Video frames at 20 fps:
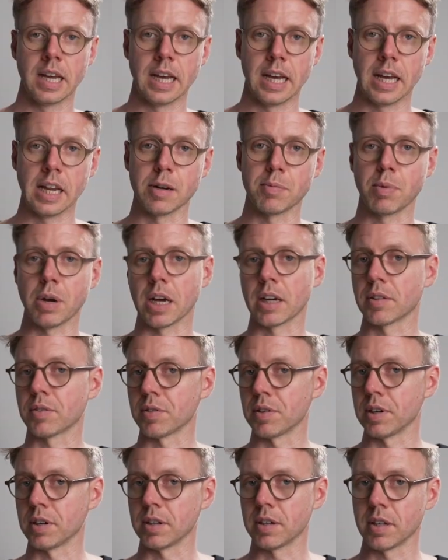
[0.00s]
and plug
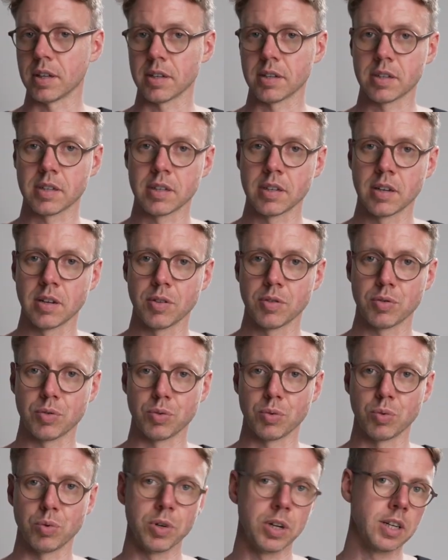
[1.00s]
this
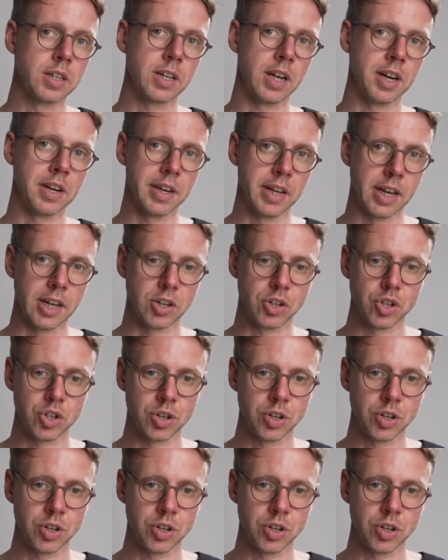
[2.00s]
through a tanh